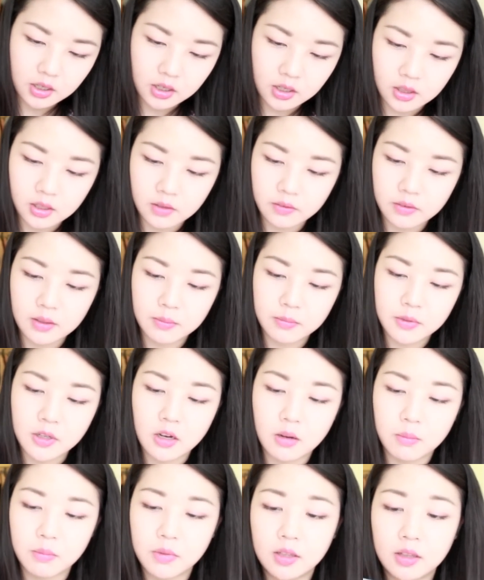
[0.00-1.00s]
all of them
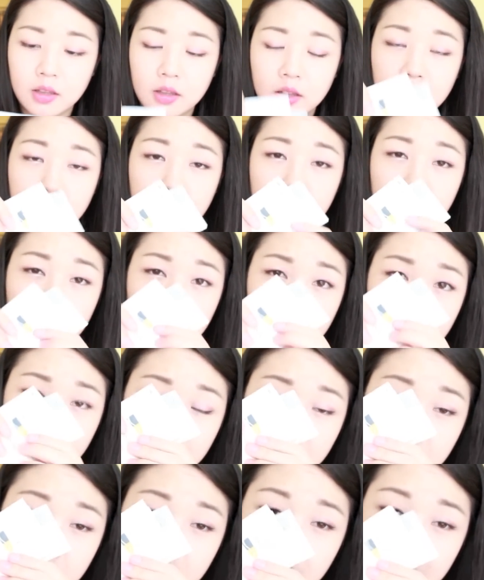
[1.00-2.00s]
come in
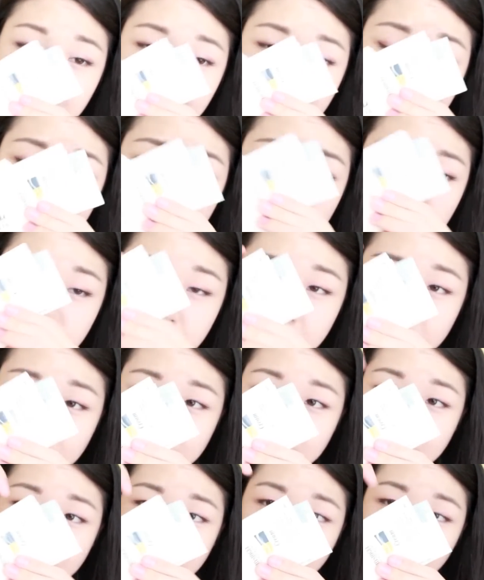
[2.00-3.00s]

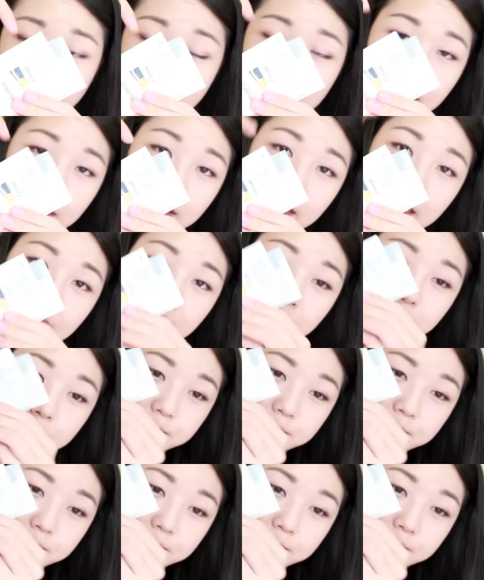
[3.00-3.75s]
samples like that.